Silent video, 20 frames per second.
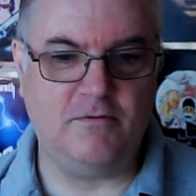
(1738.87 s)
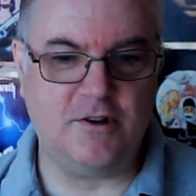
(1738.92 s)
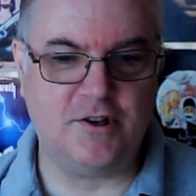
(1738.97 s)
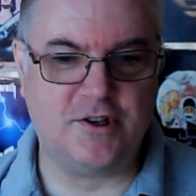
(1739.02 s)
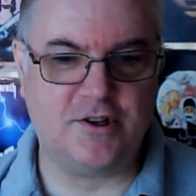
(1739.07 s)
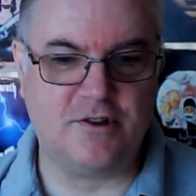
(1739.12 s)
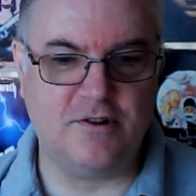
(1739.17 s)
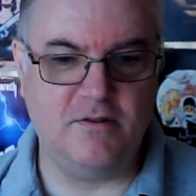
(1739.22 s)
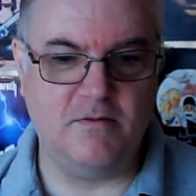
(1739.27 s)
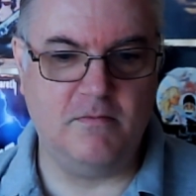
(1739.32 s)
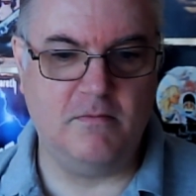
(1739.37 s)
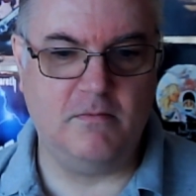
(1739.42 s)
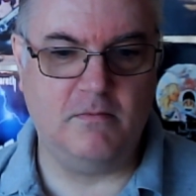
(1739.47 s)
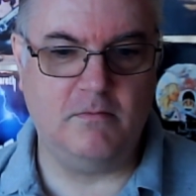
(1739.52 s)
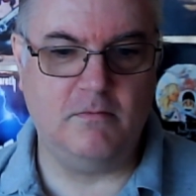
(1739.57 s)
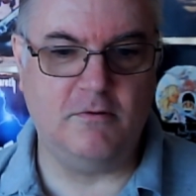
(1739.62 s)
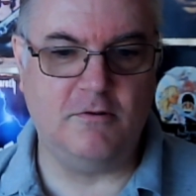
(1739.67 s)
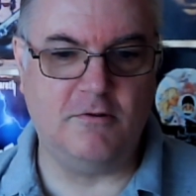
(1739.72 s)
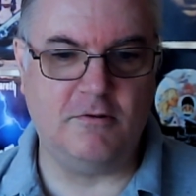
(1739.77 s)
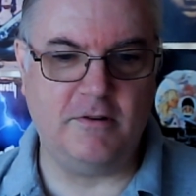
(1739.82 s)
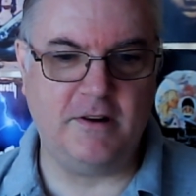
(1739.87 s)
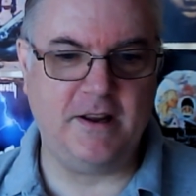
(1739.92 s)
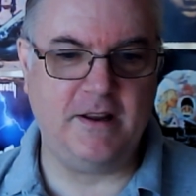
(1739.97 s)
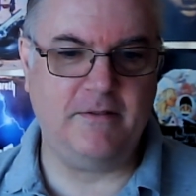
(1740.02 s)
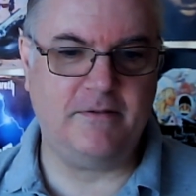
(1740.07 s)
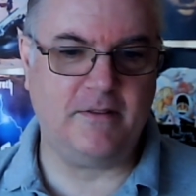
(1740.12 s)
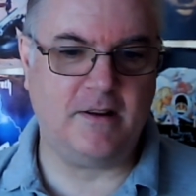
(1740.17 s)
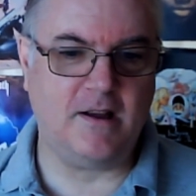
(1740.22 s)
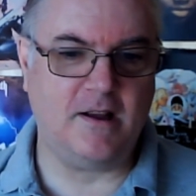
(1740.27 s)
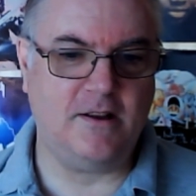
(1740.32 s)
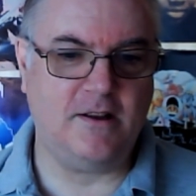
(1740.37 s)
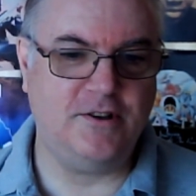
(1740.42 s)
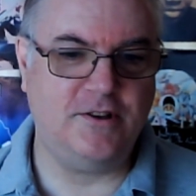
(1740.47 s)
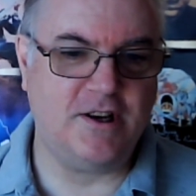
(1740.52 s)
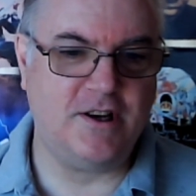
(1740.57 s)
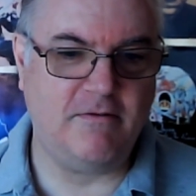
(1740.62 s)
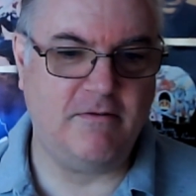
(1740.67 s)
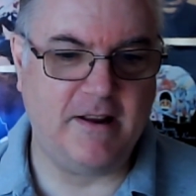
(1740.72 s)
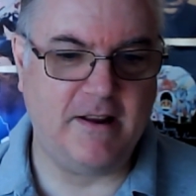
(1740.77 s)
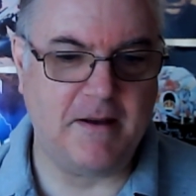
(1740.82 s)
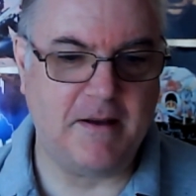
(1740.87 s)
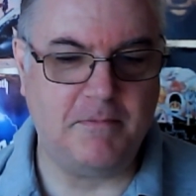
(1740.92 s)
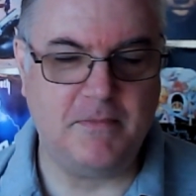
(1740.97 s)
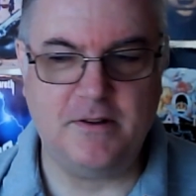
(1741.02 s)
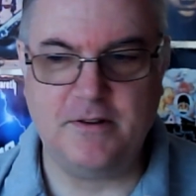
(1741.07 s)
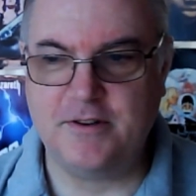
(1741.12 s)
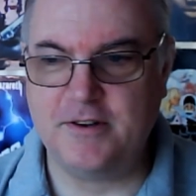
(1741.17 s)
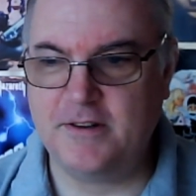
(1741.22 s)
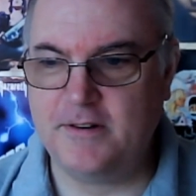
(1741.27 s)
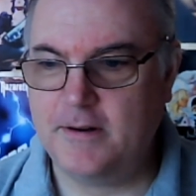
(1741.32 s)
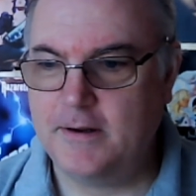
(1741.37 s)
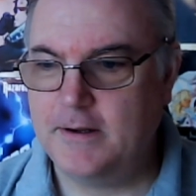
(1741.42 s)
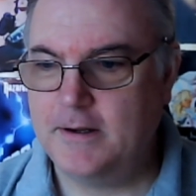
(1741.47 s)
Rushton Moreeve, and Jerry Edmonton.